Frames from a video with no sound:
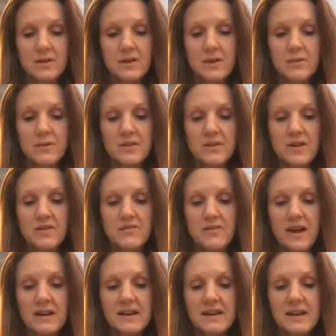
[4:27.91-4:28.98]
You will not
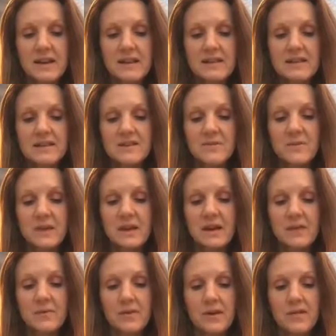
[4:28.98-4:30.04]
find it easy to
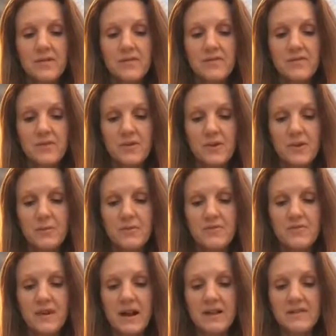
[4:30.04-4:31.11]
begin with, for you will
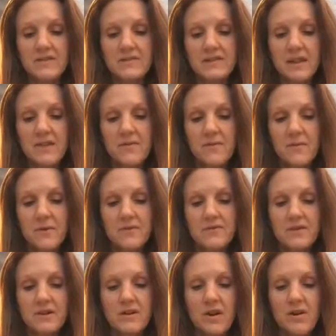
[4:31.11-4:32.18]
find yourself
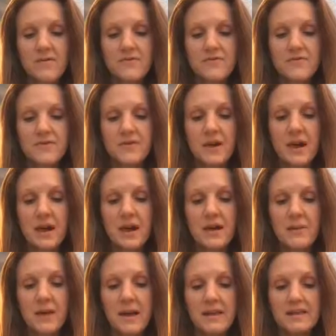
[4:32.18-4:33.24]
wandering off through the
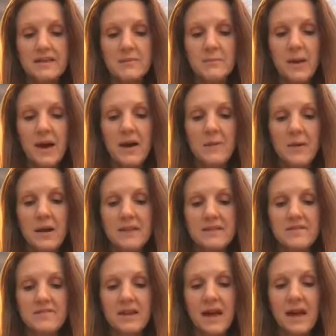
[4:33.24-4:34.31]
highways and byways
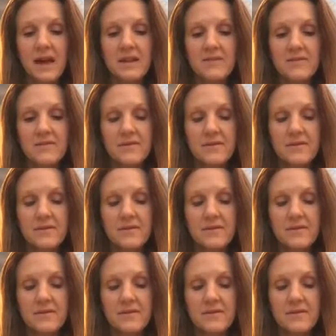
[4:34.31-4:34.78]
of life